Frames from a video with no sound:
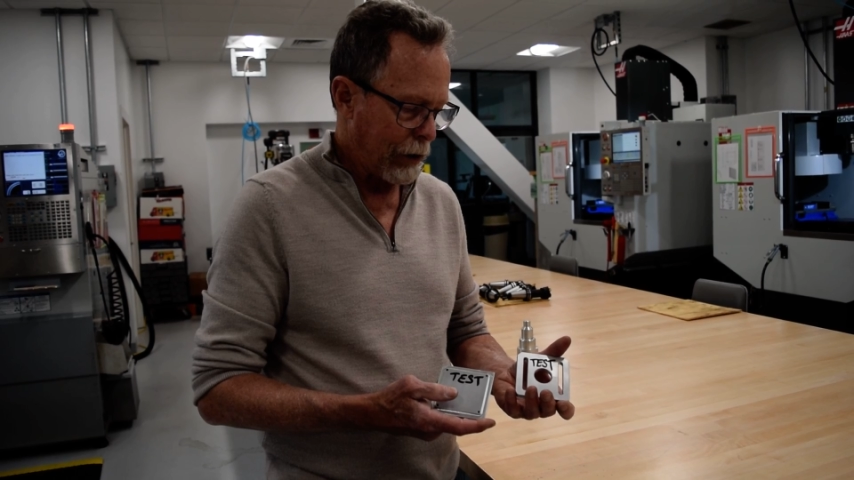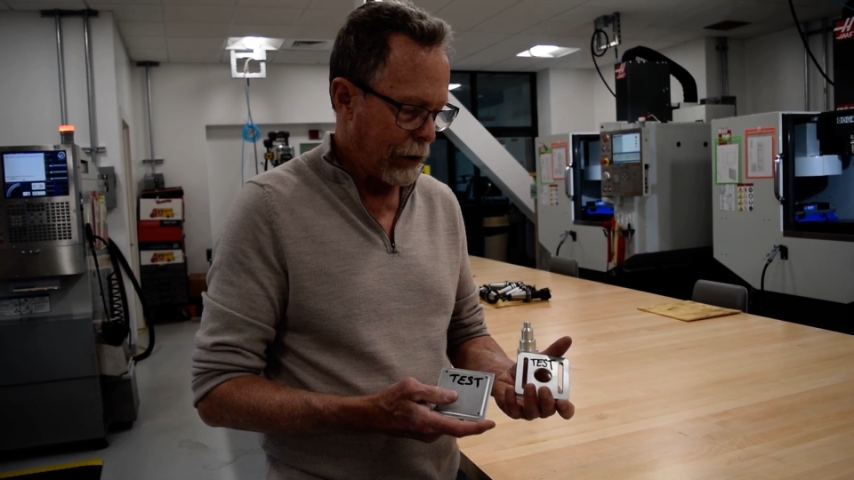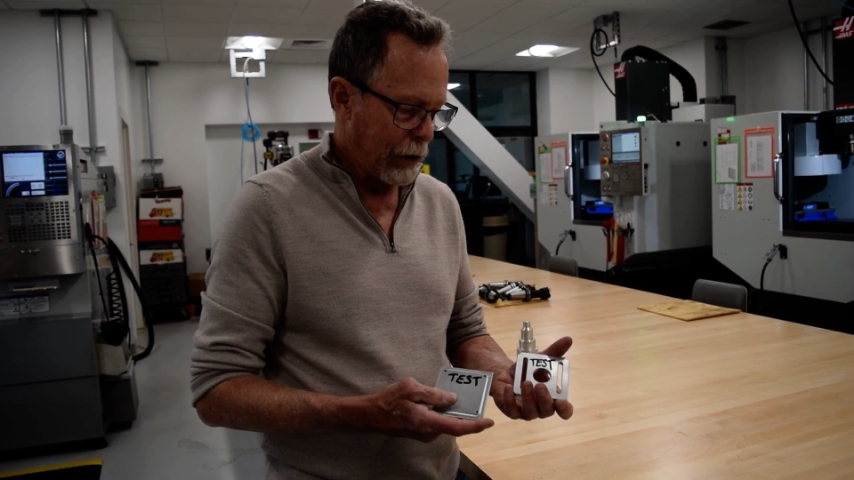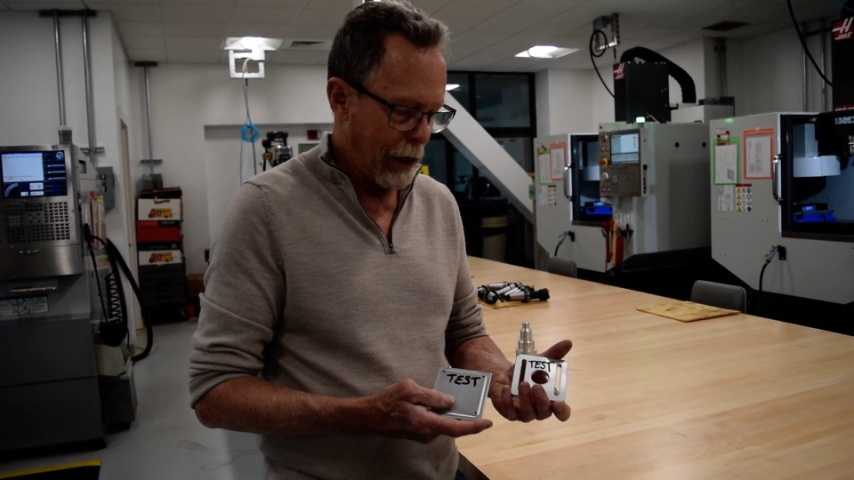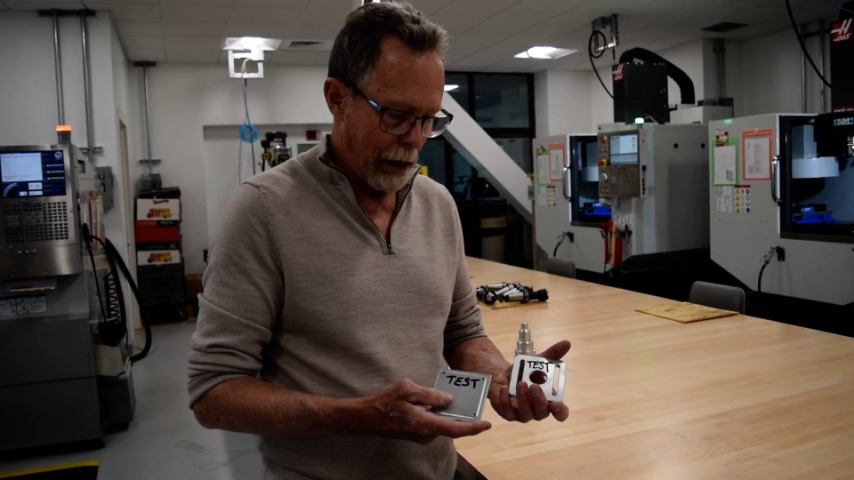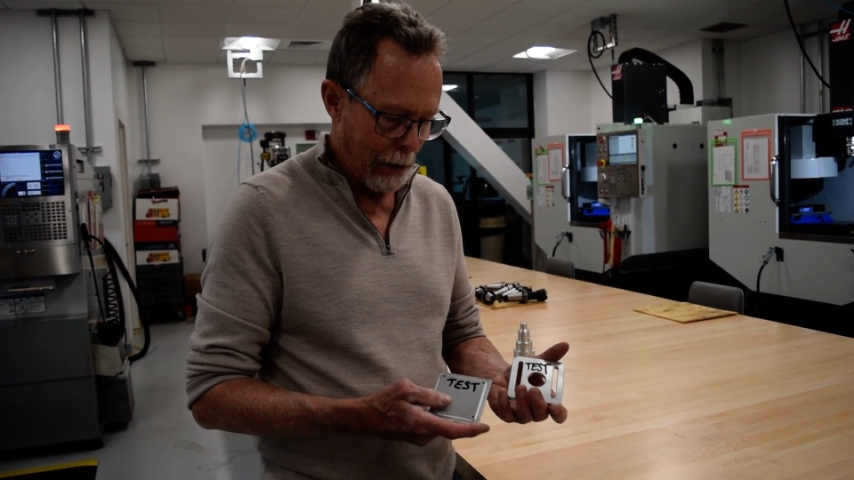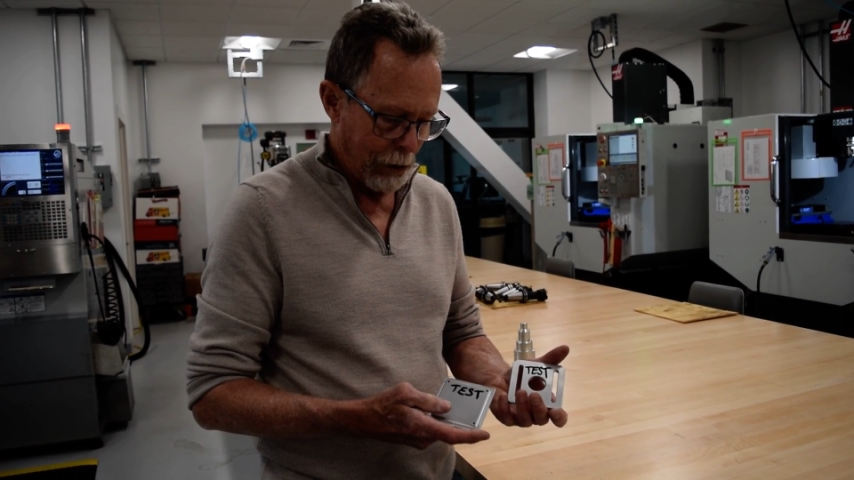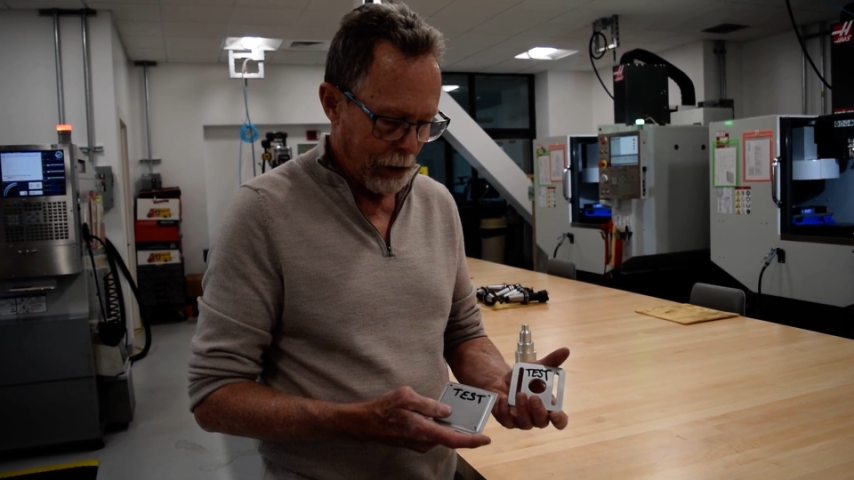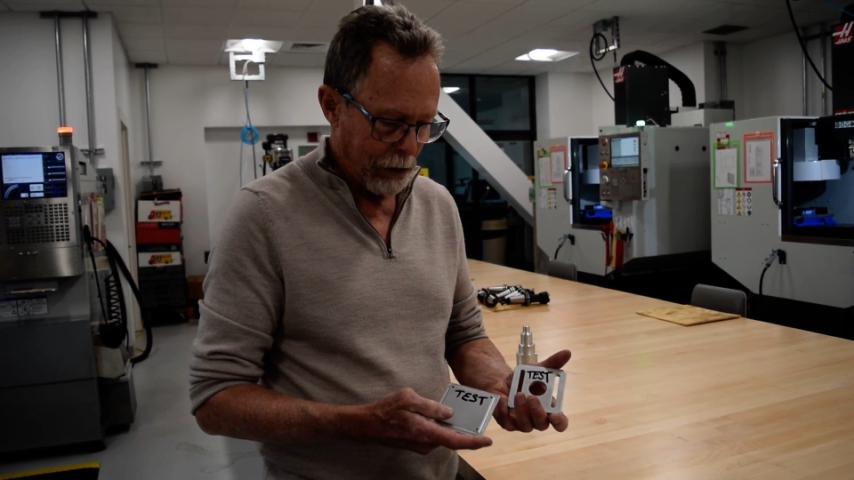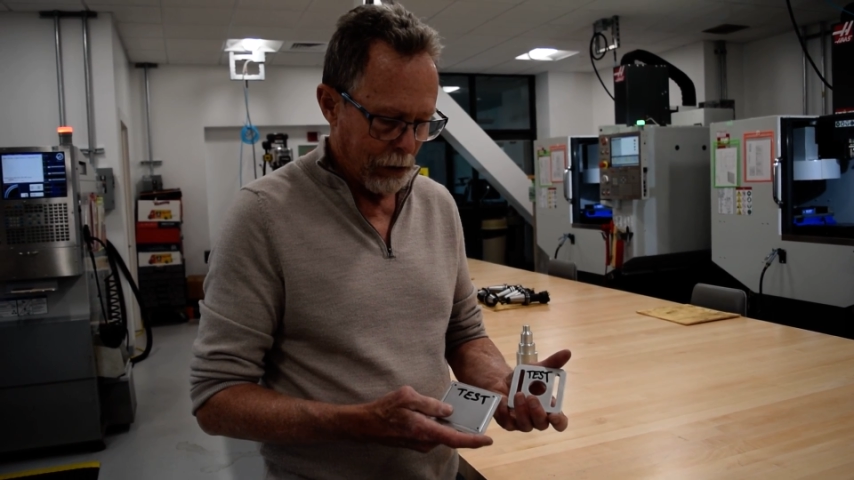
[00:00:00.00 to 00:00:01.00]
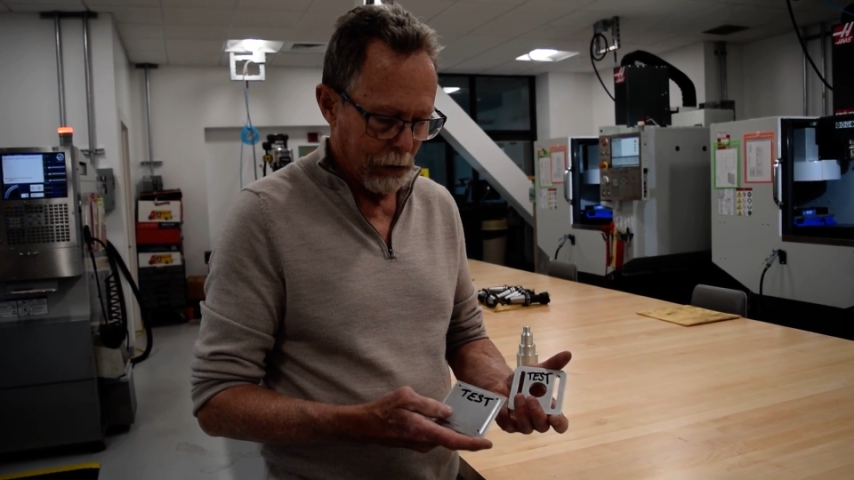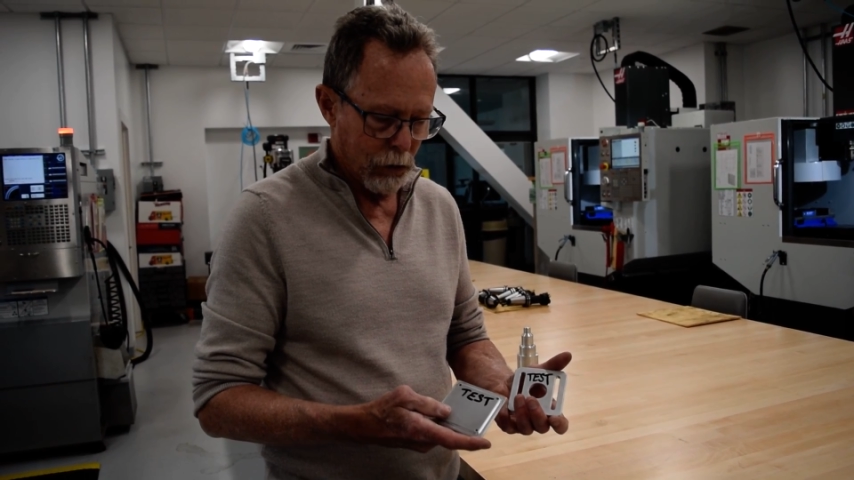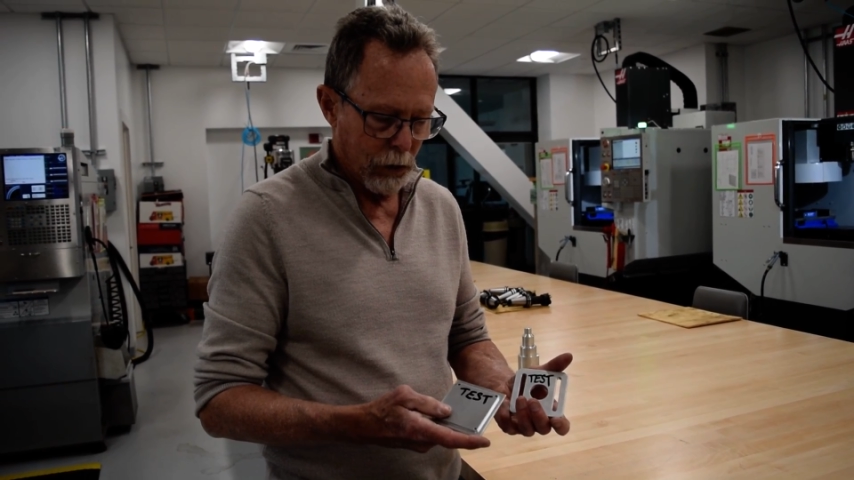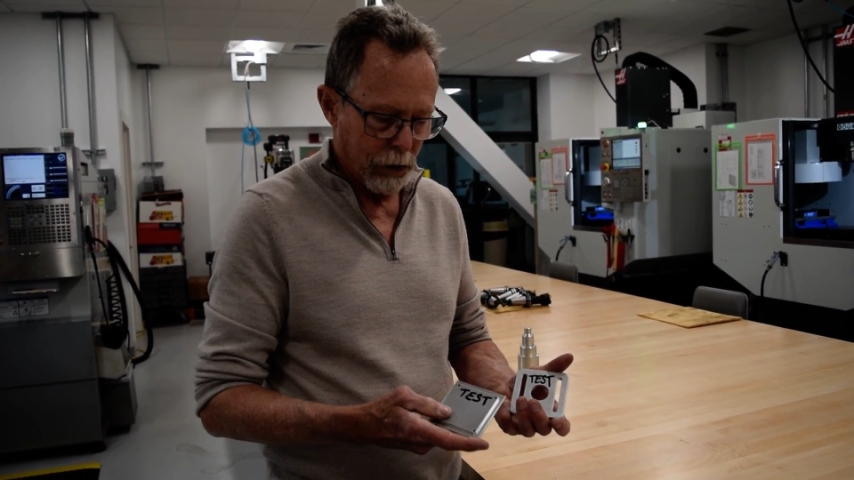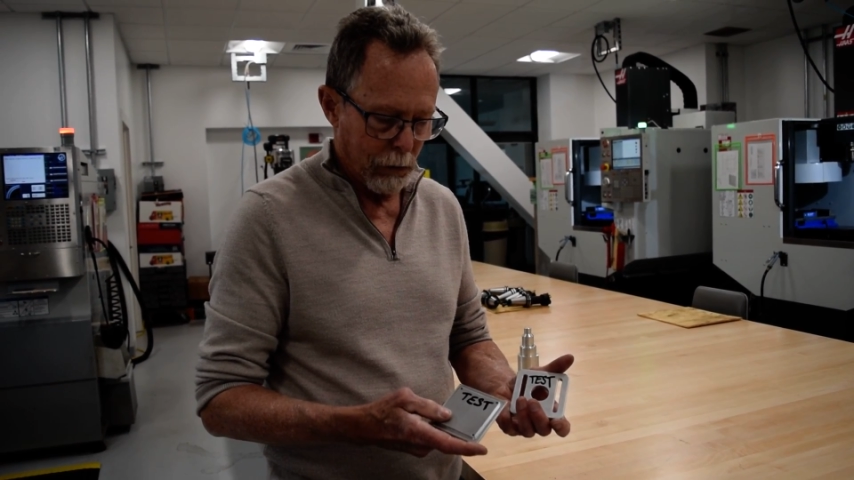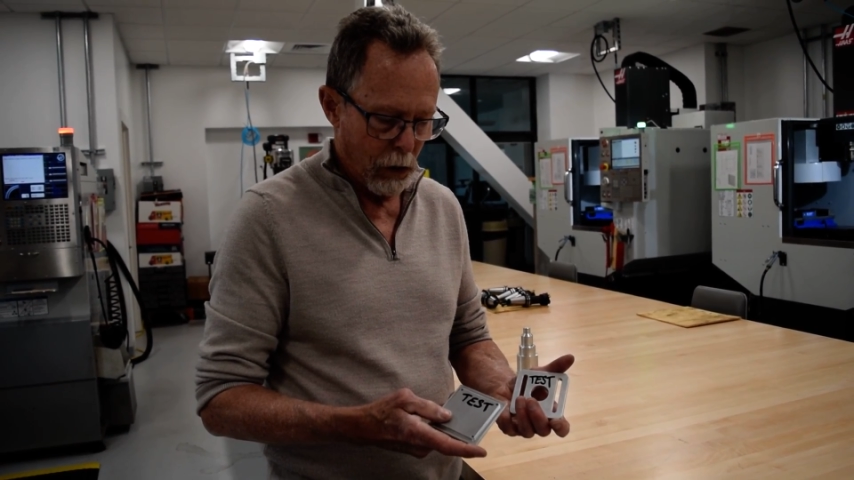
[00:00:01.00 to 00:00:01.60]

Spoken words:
and diameters and drill some